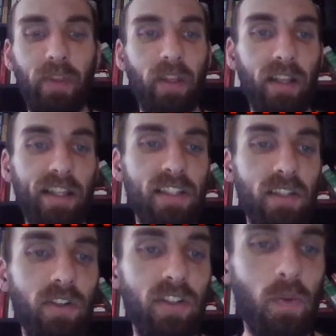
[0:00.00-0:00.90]
Like that's
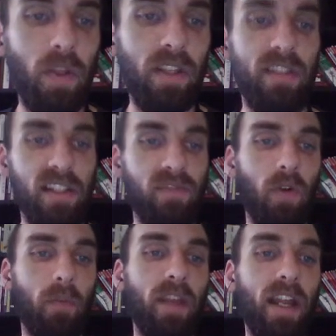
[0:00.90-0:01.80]
literally just what it stands for,
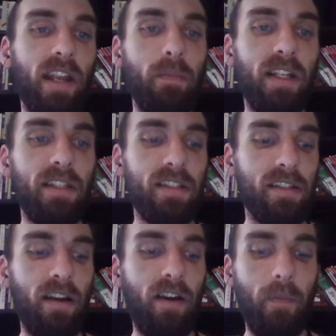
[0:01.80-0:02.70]
and it means
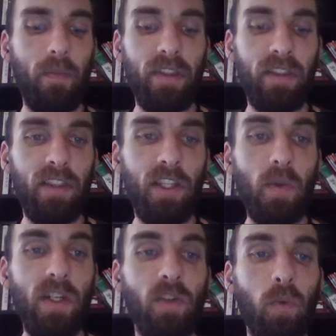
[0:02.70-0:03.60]
you
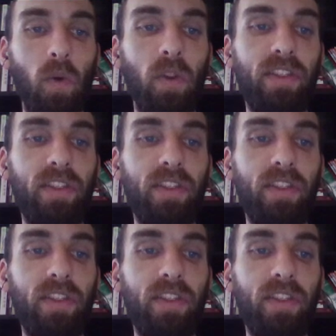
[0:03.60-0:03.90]
need to roll.